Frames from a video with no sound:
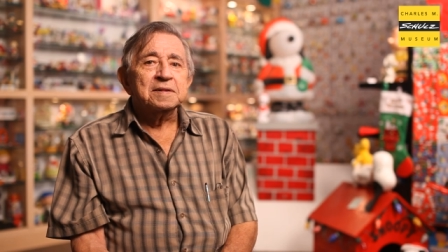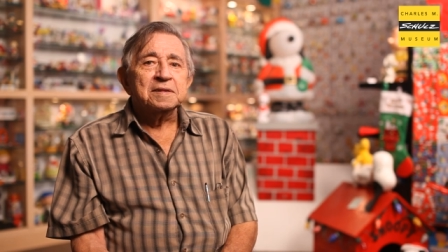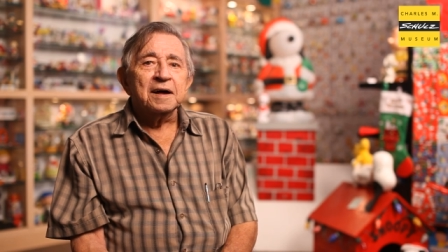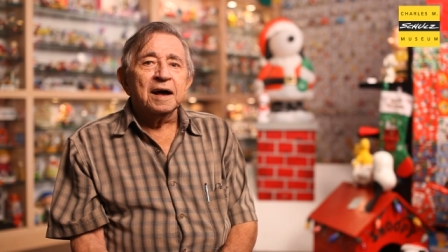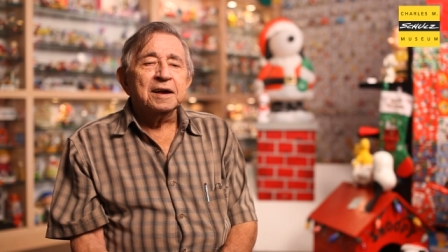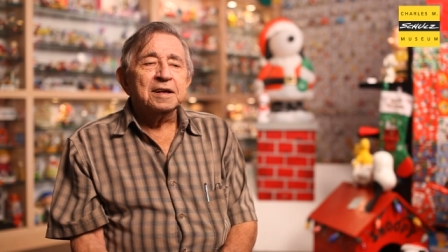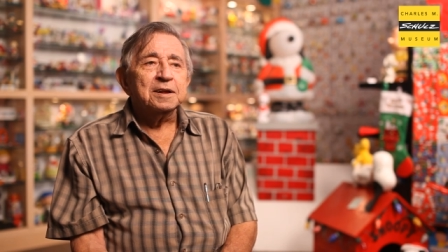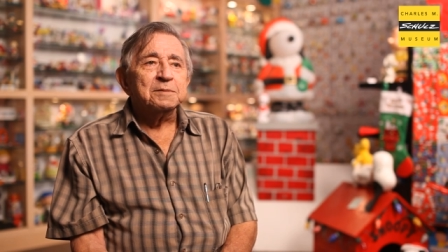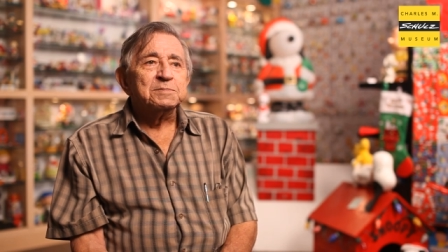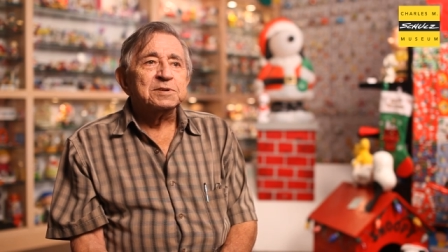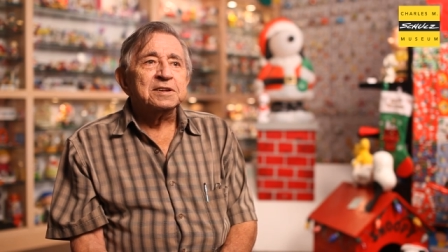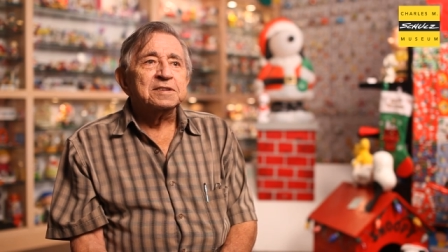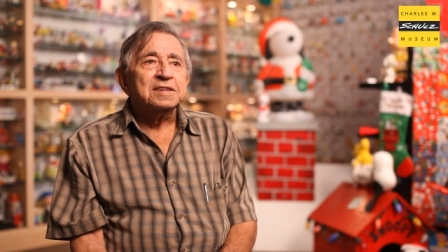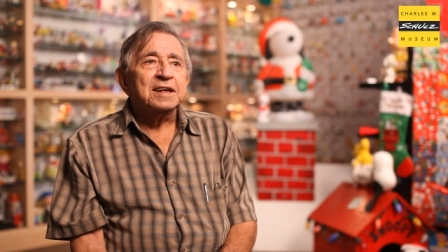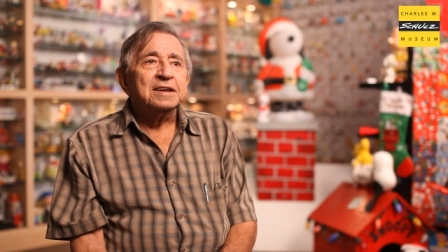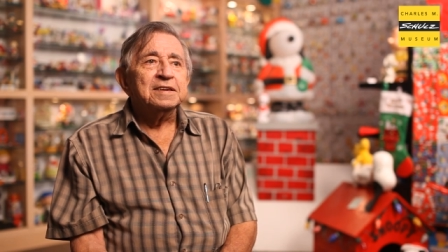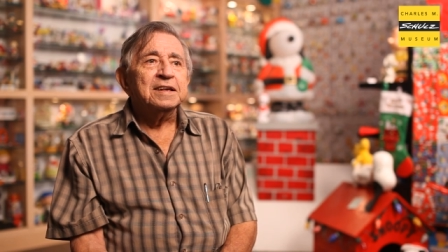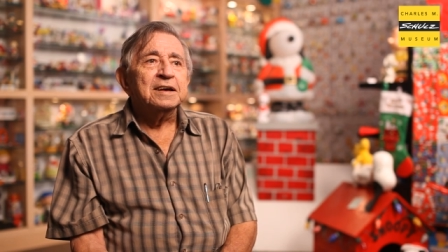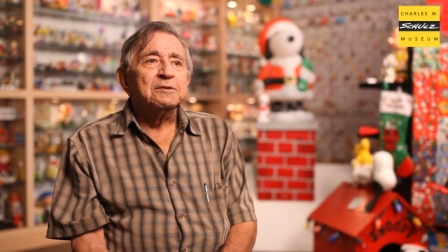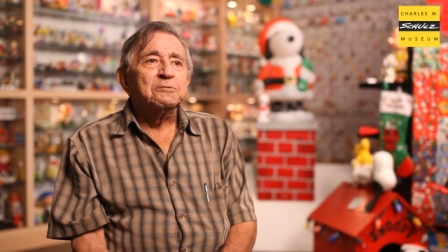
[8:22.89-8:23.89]
items that
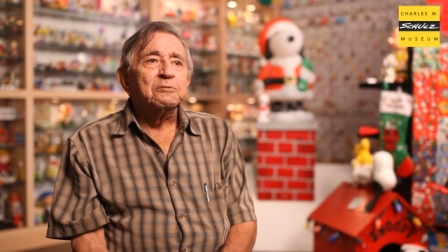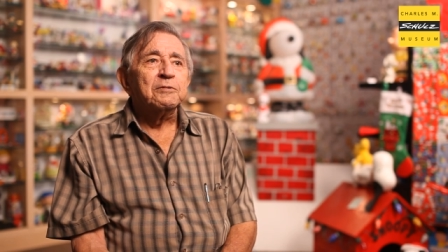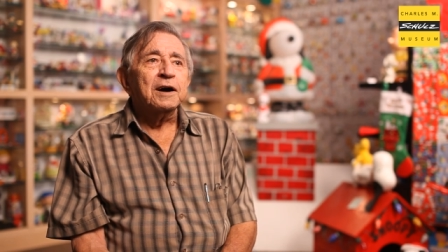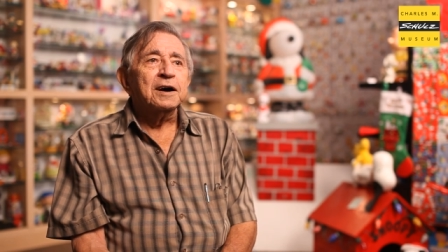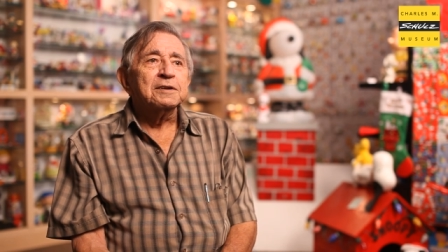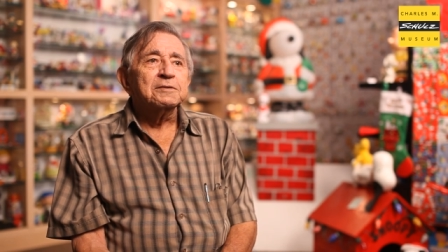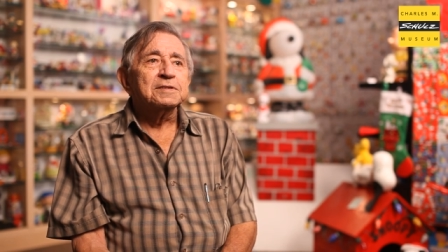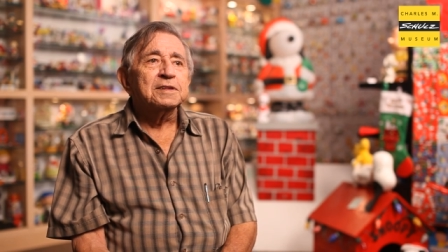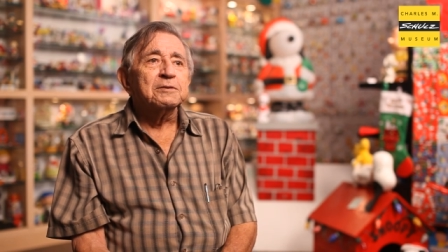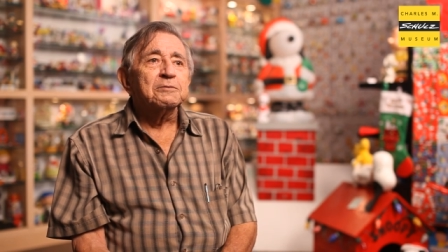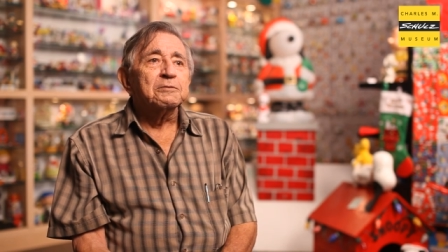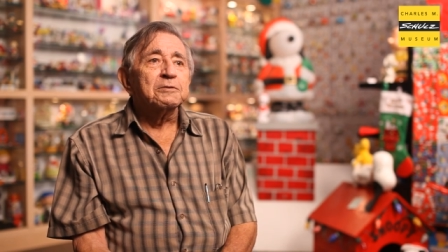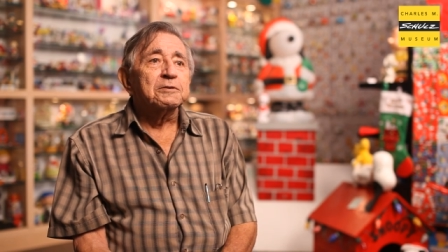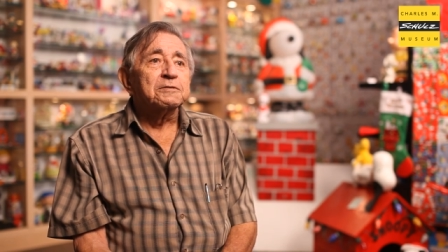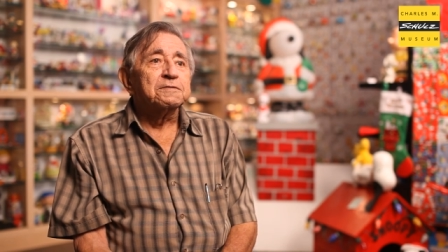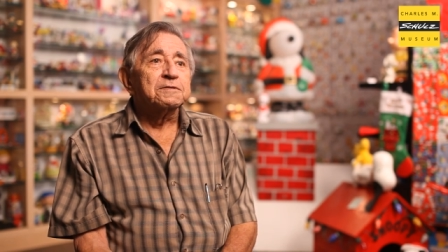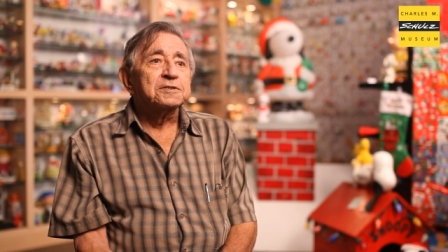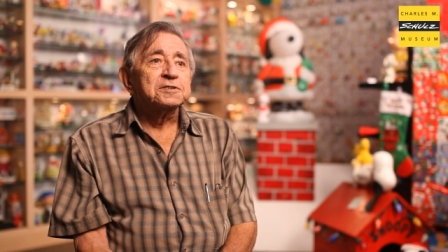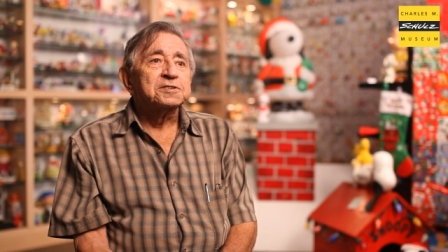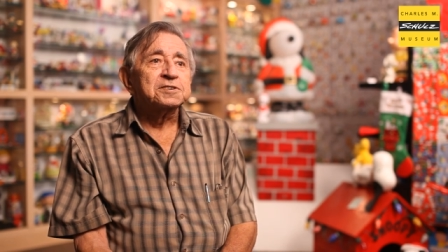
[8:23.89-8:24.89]
they didn't want that
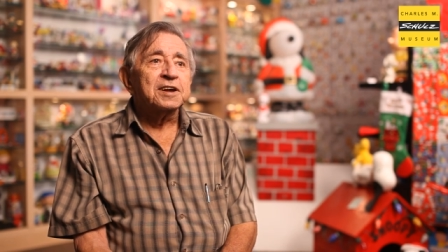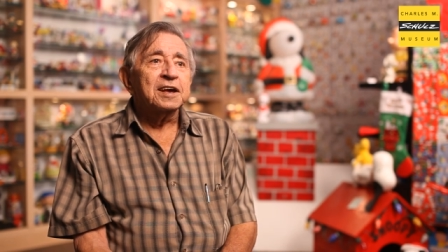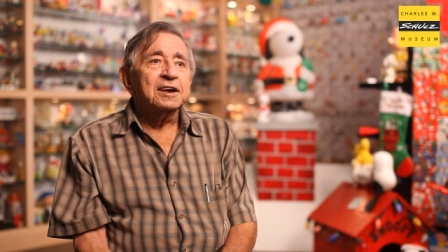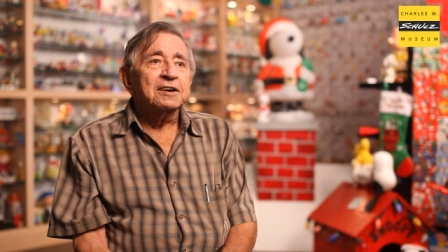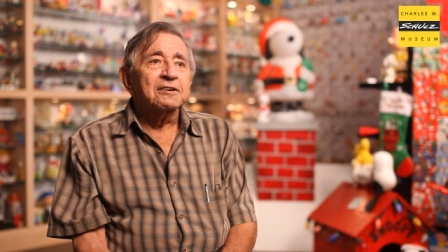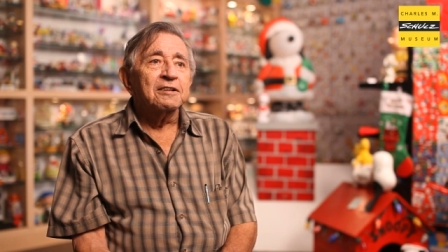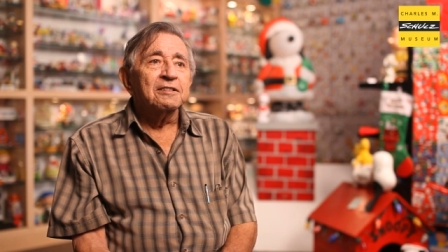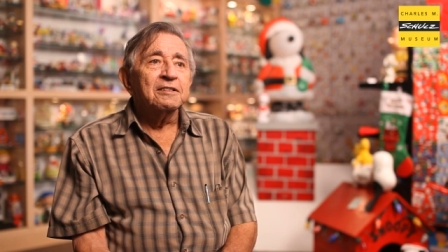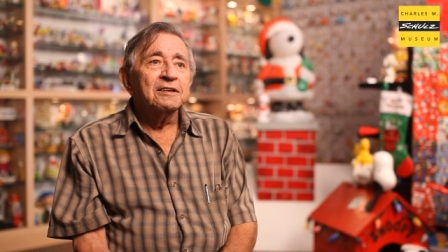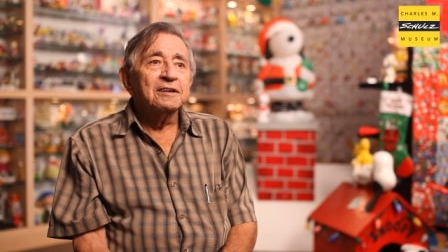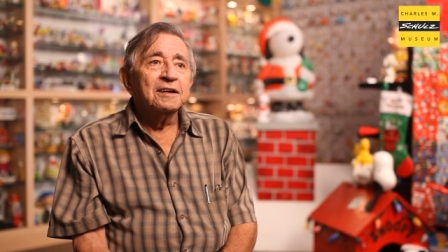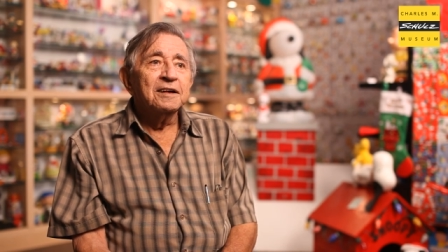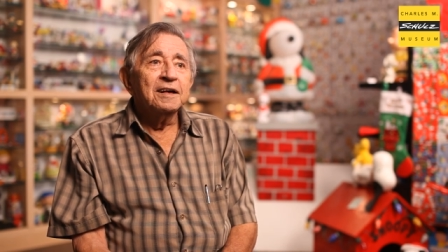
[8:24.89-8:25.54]
were for sale